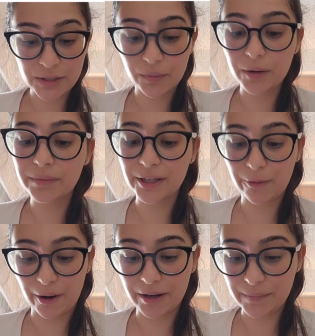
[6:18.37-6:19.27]
to warmly
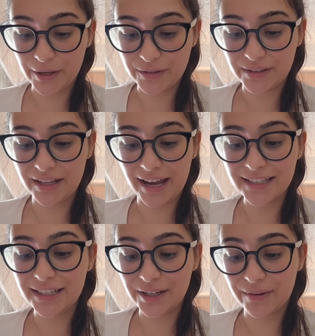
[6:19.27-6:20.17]
welcome you to the
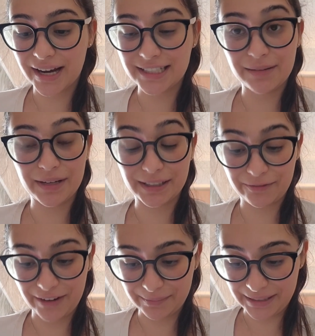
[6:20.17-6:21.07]
NTU academic
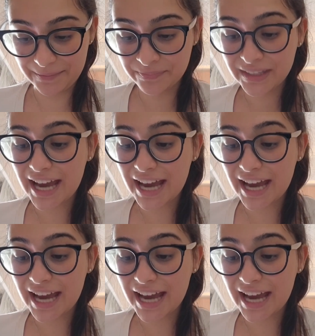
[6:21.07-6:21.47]
family.